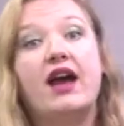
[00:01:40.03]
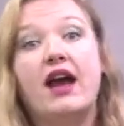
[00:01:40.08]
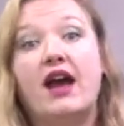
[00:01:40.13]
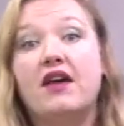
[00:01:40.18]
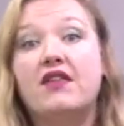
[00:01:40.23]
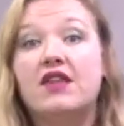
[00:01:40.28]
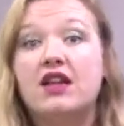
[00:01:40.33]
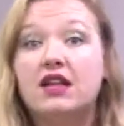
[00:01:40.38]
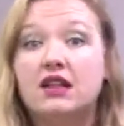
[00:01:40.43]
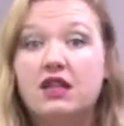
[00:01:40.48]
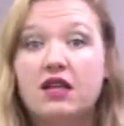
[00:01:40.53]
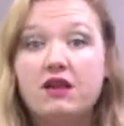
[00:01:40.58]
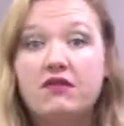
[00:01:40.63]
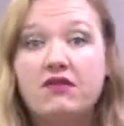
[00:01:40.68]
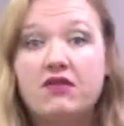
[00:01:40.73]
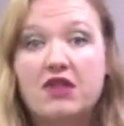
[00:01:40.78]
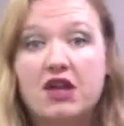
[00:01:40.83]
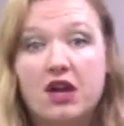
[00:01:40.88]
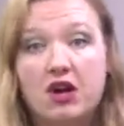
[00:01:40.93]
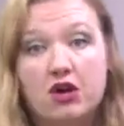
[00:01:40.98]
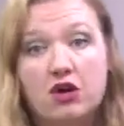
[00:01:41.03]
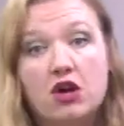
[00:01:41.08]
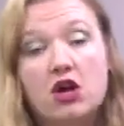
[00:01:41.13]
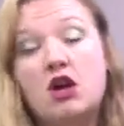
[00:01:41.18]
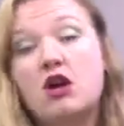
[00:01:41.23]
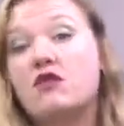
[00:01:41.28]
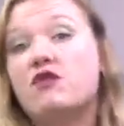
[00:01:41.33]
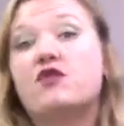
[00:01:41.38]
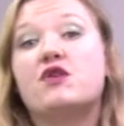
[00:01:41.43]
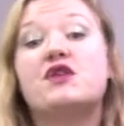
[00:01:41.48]
And they lived there
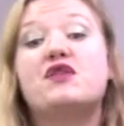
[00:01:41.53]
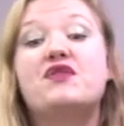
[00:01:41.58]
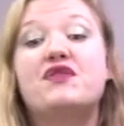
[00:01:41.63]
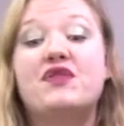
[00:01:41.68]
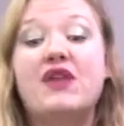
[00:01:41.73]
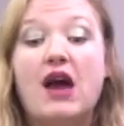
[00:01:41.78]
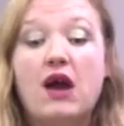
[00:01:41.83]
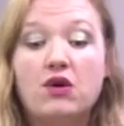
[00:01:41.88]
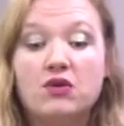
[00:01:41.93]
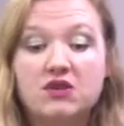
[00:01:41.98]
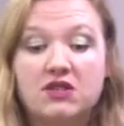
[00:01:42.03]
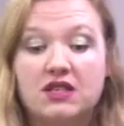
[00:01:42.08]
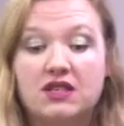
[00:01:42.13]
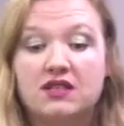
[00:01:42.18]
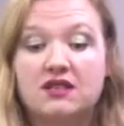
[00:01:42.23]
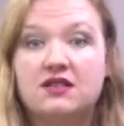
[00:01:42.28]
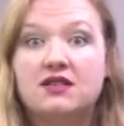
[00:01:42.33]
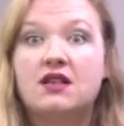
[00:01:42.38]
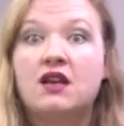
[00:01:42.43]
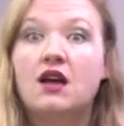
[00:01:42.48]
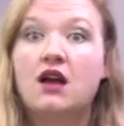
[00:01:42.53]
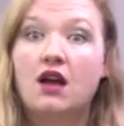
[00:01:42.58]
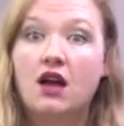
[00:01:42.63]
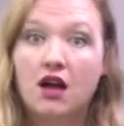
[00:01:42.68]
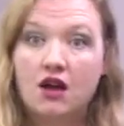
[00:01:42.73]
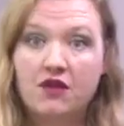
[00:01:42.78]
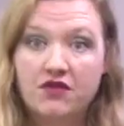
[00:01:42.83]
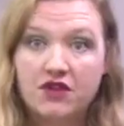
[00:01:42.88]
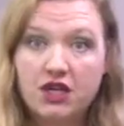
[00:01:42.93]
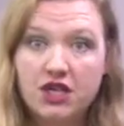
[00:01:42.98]
for thousands
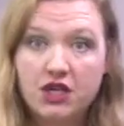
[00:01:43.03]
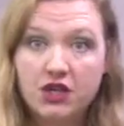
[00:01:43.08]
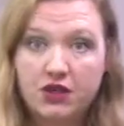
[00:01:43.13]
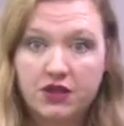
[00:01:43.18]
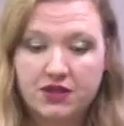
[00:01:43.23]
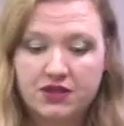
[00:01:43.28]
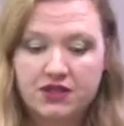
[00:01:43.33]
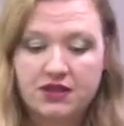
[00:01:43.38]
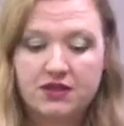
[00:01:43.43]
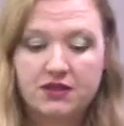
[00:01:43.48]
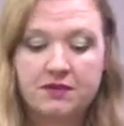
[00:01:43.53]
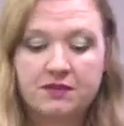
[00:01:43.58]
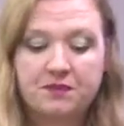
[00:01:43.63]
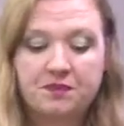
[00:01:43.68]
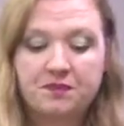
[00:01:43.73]
of years.